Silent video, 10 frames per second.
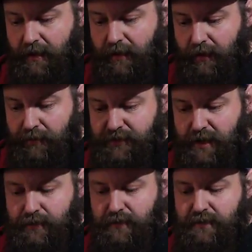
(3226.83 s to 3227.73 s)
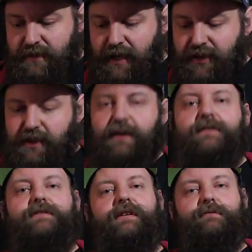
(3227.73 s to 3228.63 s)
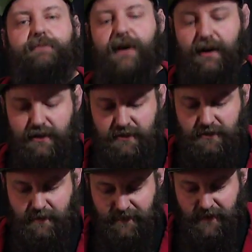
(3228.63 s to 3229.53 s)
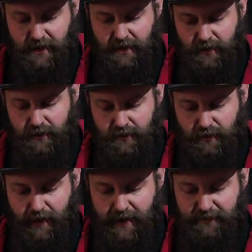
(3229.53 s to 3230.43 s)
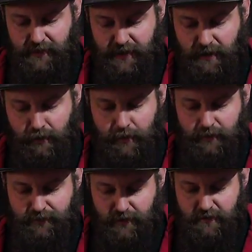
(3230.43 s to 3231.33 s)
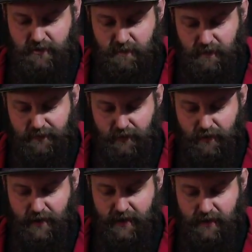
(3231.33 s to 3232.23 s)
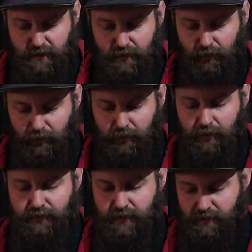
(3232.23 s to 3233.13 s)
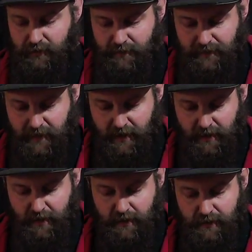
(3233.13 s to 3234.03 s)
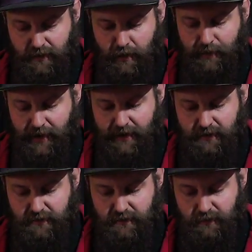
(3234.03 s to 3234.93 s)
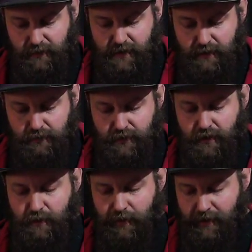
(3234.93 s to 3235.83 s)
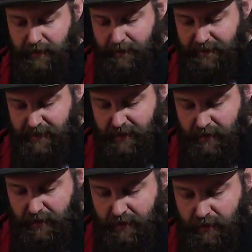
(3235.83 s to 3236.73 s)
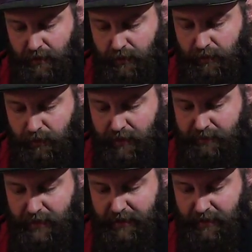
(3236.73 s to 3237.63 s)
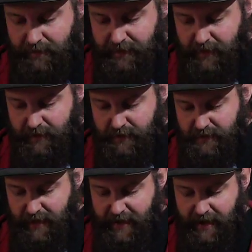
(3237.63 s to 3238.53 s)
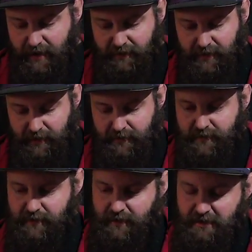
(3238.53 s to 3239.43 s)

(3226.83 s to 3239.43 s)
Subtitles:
I'll tell you nothing, says Marcus. You will have to kill me first before I kill all of you. No, Marcus, you'll kill no one. What, mother? Stay out of this.